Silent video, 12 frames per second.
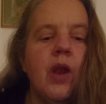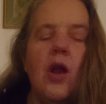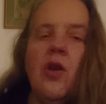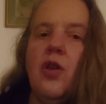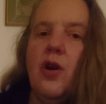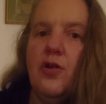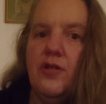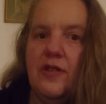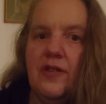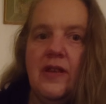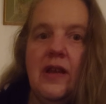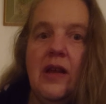
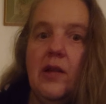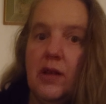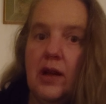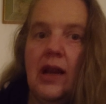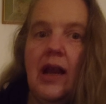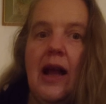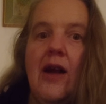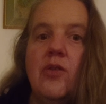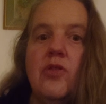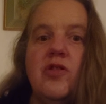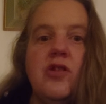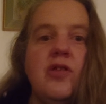Noticing the
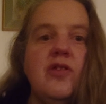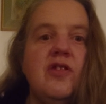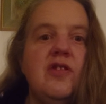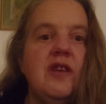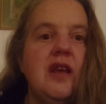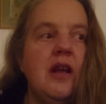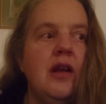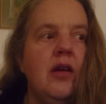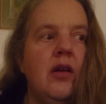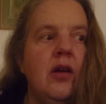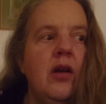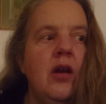clouds, noticing